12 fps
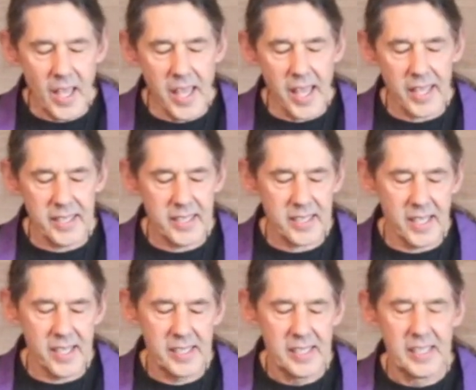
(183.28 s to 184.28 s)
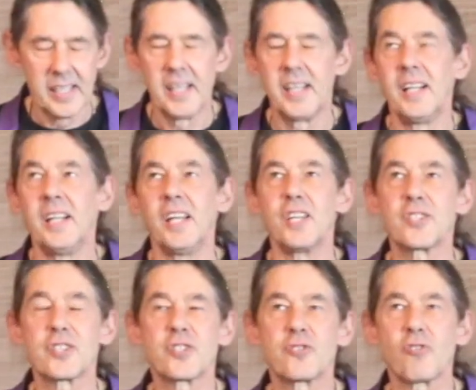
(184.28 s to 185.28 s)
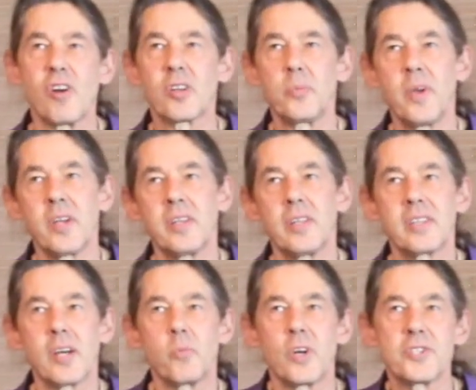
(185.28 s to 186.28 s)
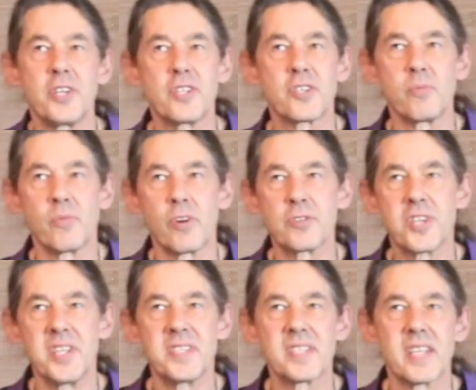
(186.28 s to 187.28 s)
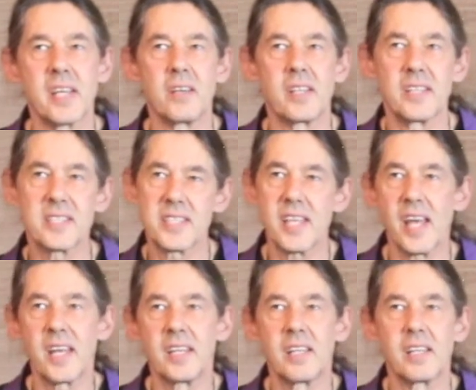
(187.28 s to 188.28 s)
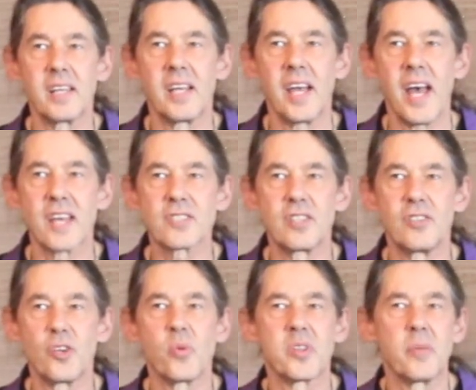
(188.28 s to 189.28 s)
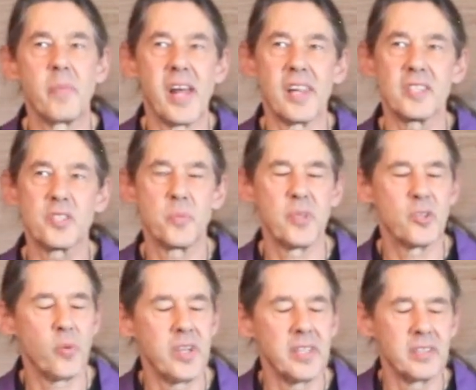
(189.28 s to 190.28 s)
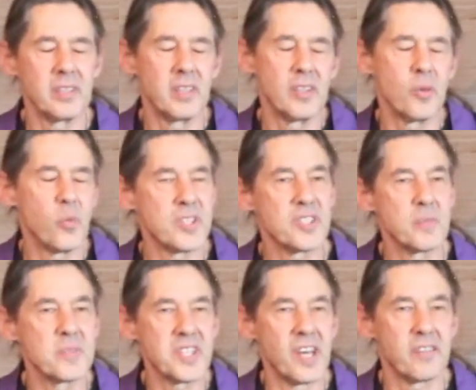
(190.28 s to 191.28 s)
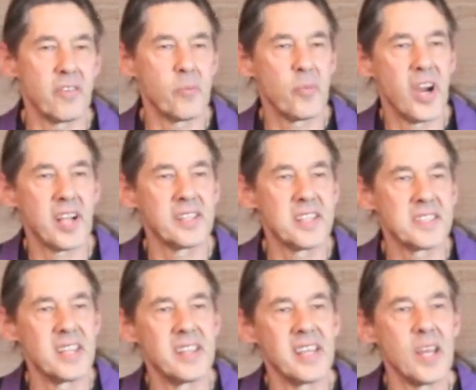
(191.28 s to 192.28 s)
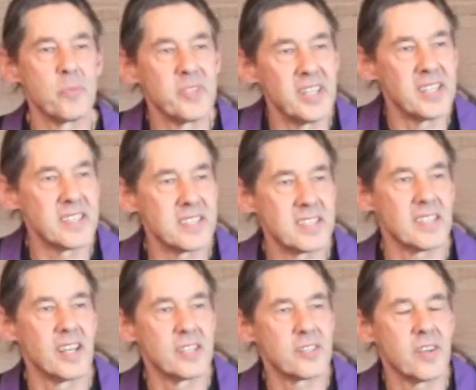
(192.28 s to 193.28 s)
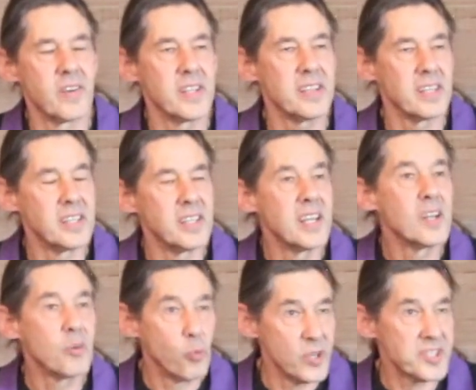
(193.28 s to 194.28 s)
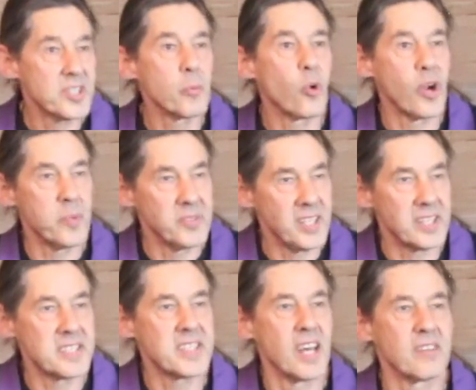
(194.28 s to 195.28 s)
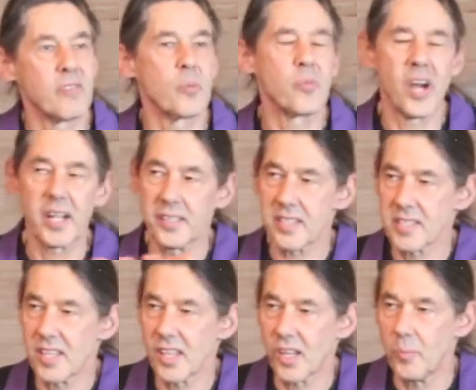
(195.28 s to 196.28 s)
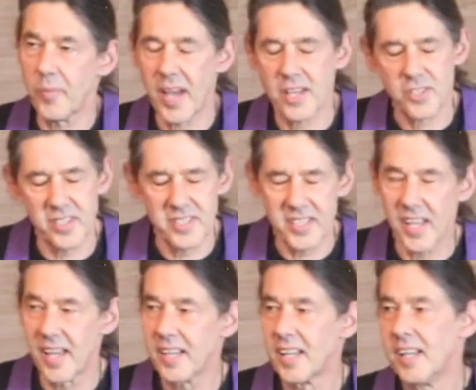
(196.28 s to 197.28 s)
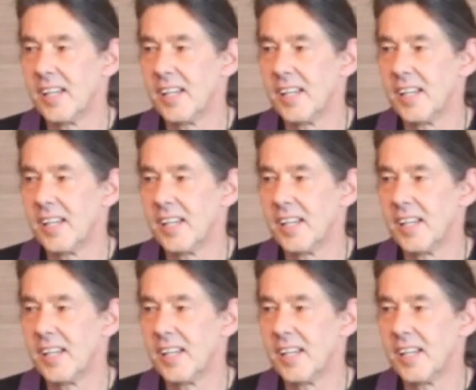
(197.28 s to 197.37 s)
the time. And it just struck me that what Shish and Roshi said has to do with the balance between the wisdom side of our practice and the emptiness, the wisdom or emptiness side of our practice and the compassion side.